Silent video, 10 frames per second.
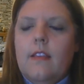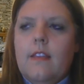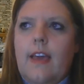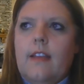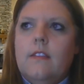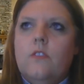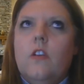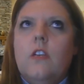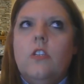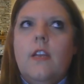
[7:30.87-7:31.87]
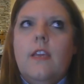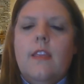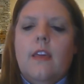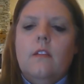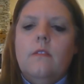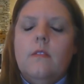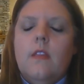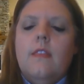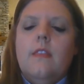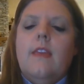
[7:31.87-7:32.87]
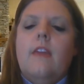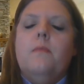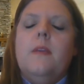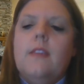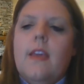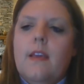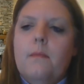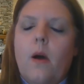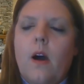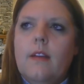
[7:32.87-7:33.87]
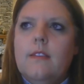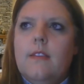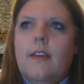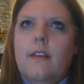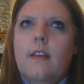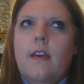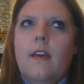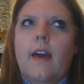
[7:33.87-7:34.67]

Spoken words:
that traditionally that they've been taking part in?